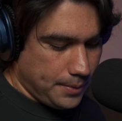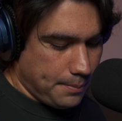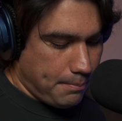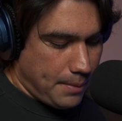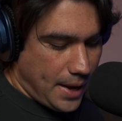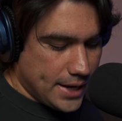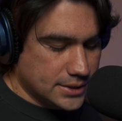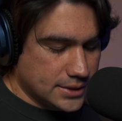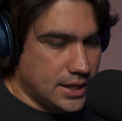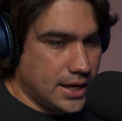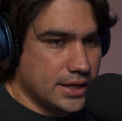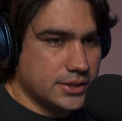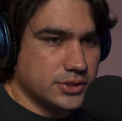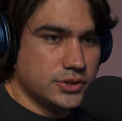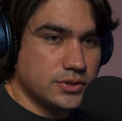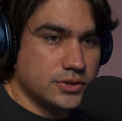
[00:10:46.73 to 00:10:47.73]

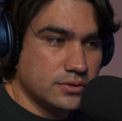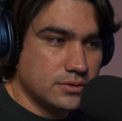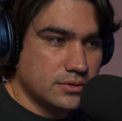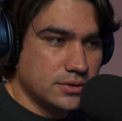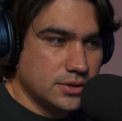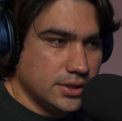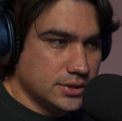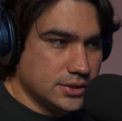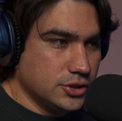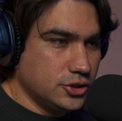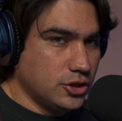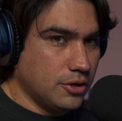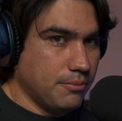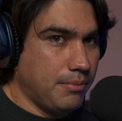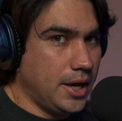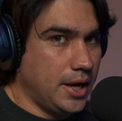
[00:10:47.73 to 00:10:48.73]
Backslash is to
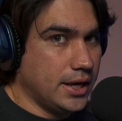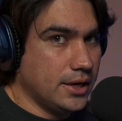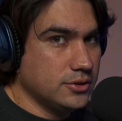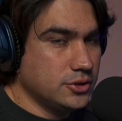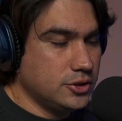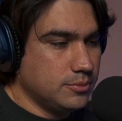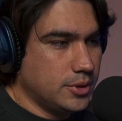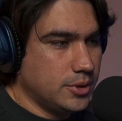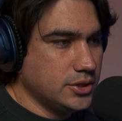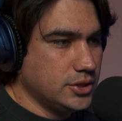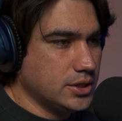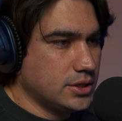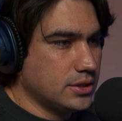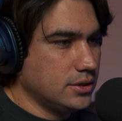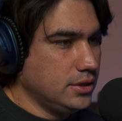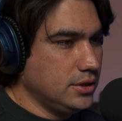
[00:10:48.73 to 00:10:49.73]
jump back out to your
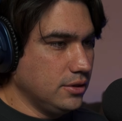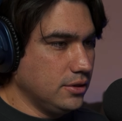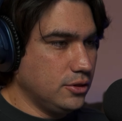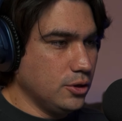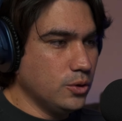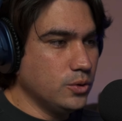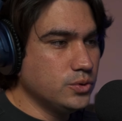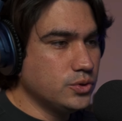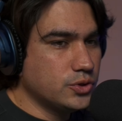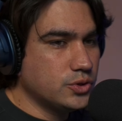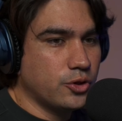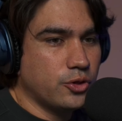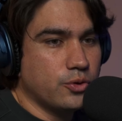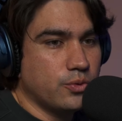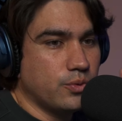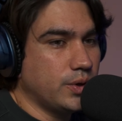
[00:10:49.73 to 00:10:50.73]
project. Those
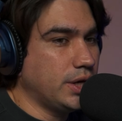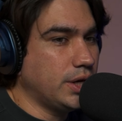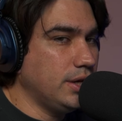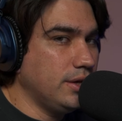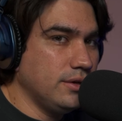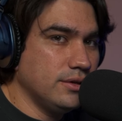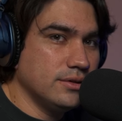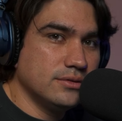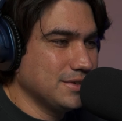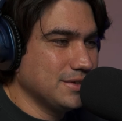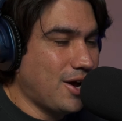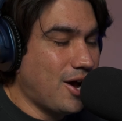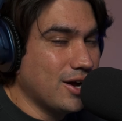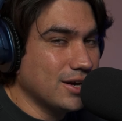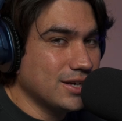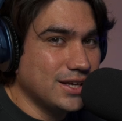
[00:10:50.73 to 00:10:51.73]
three
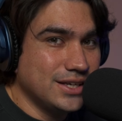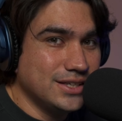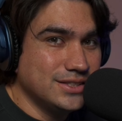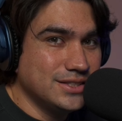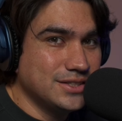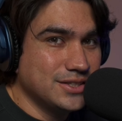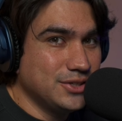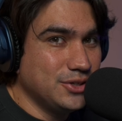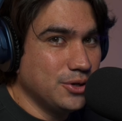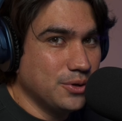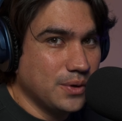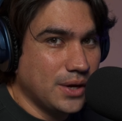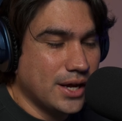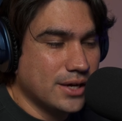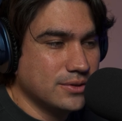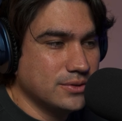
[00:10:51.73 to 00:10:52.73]
hotkeys and
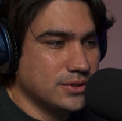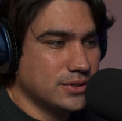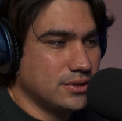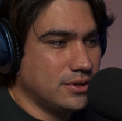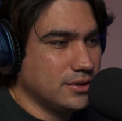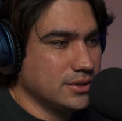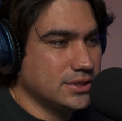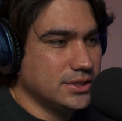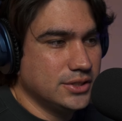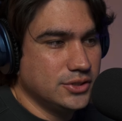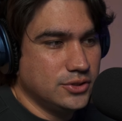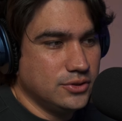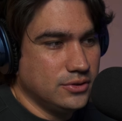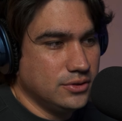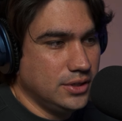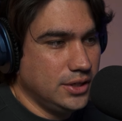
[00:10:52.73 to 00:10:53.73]
know-hows are
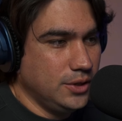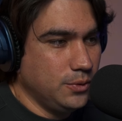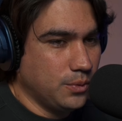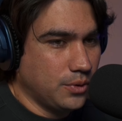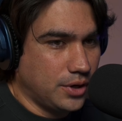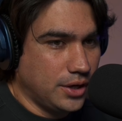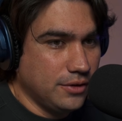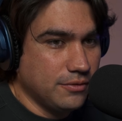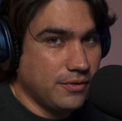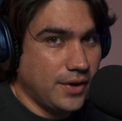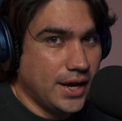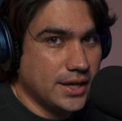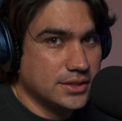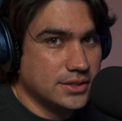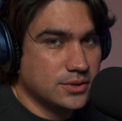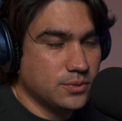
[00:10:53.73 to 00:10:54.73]
essential in working
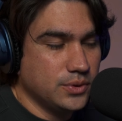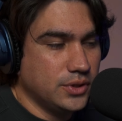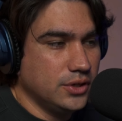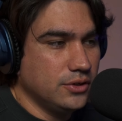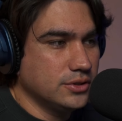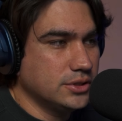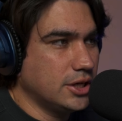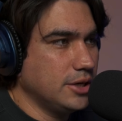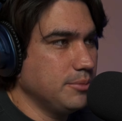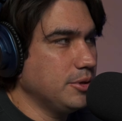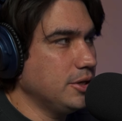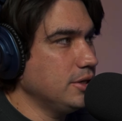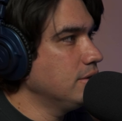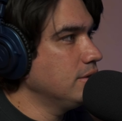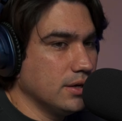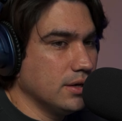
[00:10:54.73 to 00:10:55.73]
fast within your
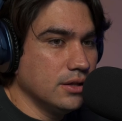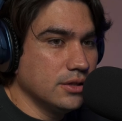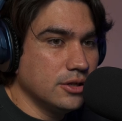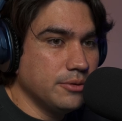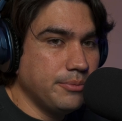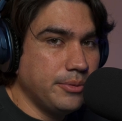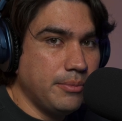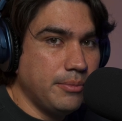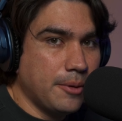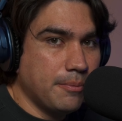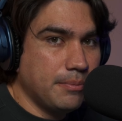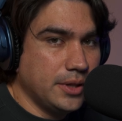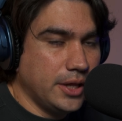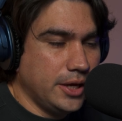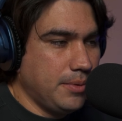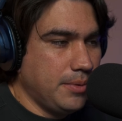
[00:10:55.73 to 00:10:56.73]
timeline. A little bit about
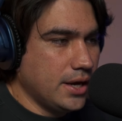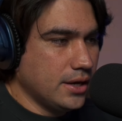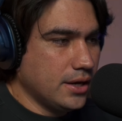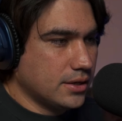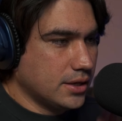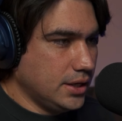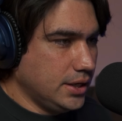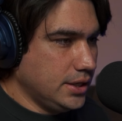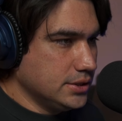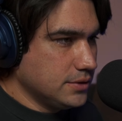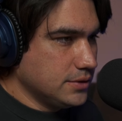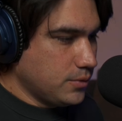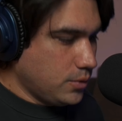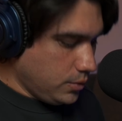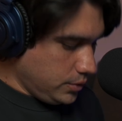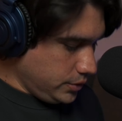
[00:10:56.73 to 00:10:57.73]
playback is, of
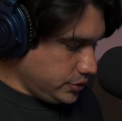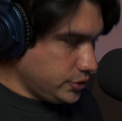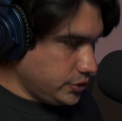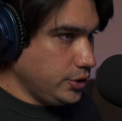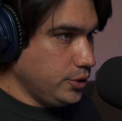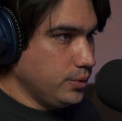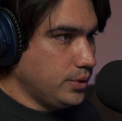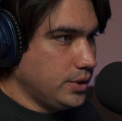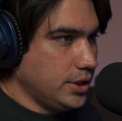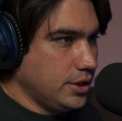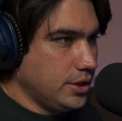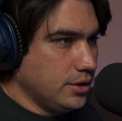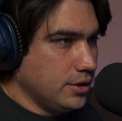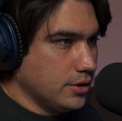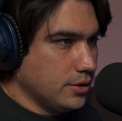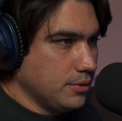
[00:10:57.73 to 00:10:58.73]
course, you
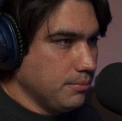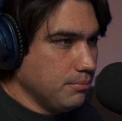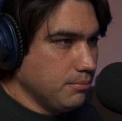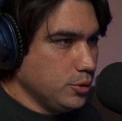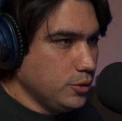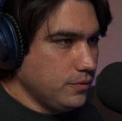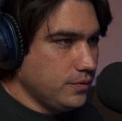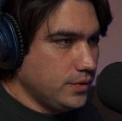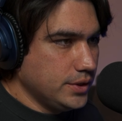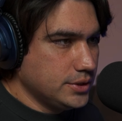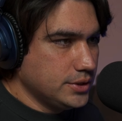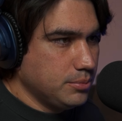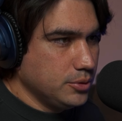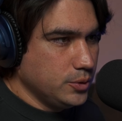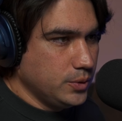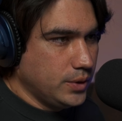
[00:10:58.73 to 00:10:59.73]
can move this
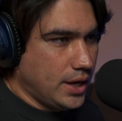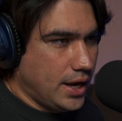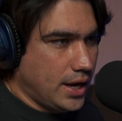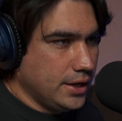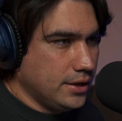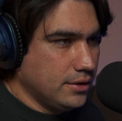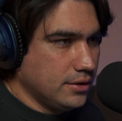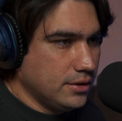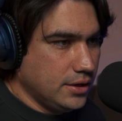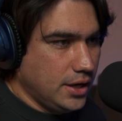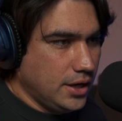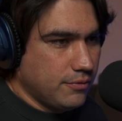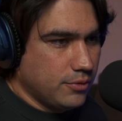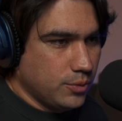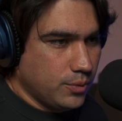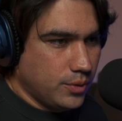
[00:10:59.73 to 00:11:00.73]
blue guy
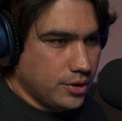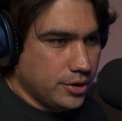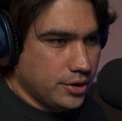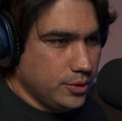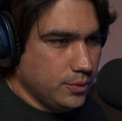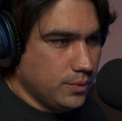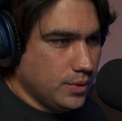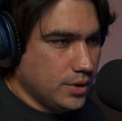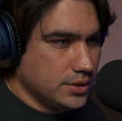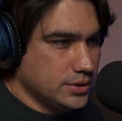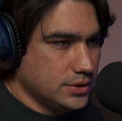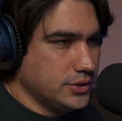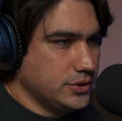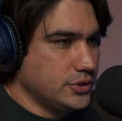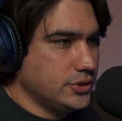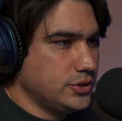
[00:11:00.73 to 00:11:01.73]
everywhere you want to
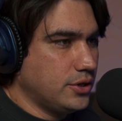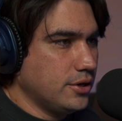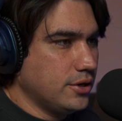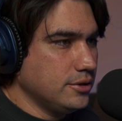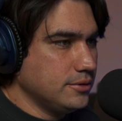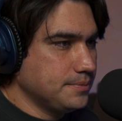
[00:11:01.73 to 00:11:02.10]
start,